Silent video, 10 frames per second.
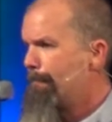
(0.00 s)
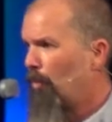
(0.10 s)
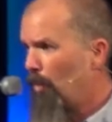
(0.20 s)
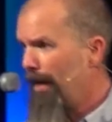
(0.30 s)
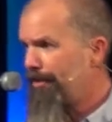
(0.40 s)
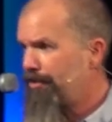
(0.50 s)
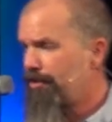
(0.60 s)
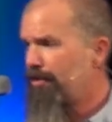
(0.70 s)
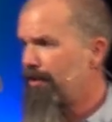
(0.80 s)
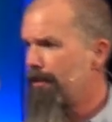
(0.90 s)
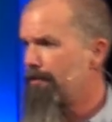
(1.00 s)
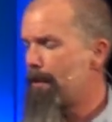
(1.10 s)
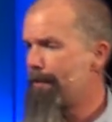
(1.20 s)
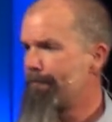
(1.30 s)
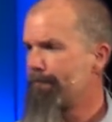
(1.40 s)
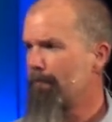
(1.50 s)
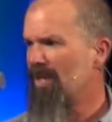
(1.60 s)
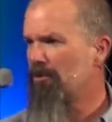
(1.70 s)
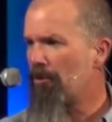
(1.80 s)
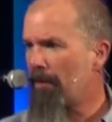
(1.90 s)
rest.
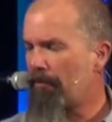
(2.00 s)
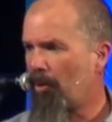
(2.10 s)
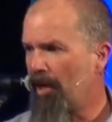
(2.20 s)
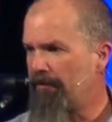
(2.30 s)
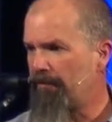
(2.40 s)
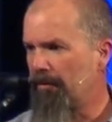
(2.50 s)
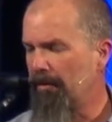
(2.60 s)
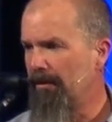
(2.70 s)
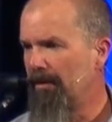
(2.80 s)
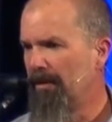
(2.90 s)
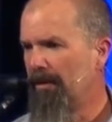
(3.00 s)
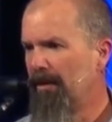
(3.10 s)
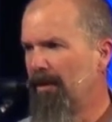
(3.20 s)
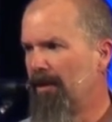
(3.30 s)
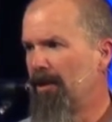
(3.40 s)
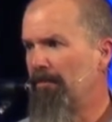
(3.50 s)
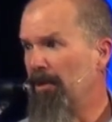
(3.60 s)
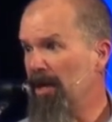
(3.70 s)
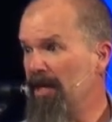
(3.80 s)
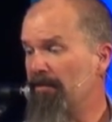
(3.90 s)
Lord, I pray for the
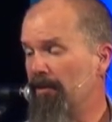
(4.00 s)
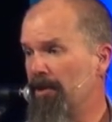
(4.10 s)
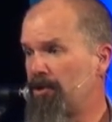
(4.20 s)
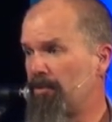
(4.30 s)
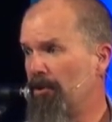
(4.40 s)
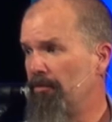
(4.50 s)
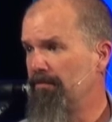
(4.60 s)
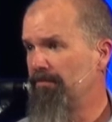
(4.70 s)
believer in this room